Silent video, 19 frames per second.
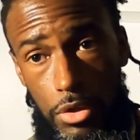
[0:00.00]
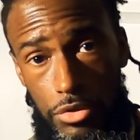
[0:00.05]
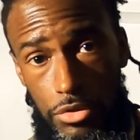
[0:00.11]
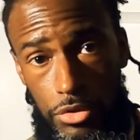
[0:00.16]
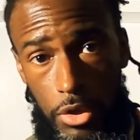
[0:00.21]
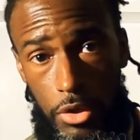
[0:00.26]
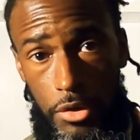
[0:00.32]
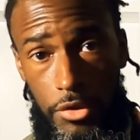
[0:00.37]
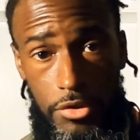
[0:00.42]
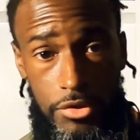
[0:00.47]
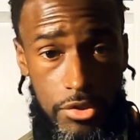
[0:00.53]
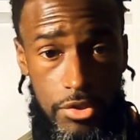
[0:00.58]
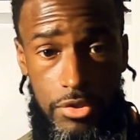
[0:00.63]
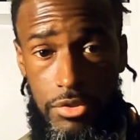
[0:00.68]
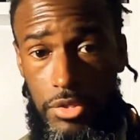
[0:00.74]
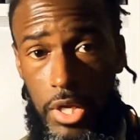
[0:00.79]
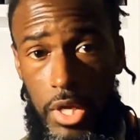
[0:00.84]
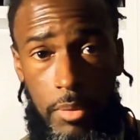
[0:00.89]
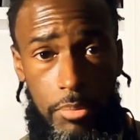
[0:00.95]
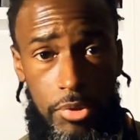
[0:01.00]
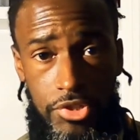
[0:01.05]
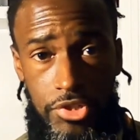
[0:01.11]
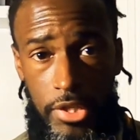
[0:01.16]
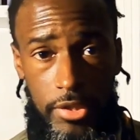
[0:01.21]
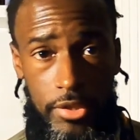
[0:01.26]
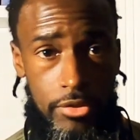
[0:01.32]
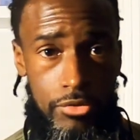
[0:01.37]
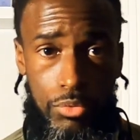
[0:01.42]
as long as it's not
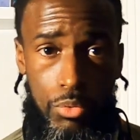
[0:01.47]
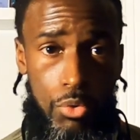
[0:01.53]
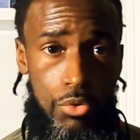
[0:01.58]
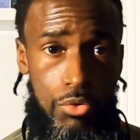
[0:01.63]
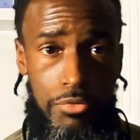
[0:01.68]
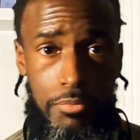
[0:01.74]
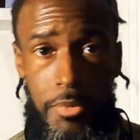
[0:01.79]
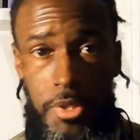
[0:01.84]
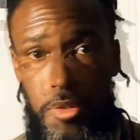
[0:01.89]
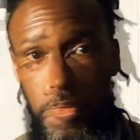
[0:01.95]
projected towards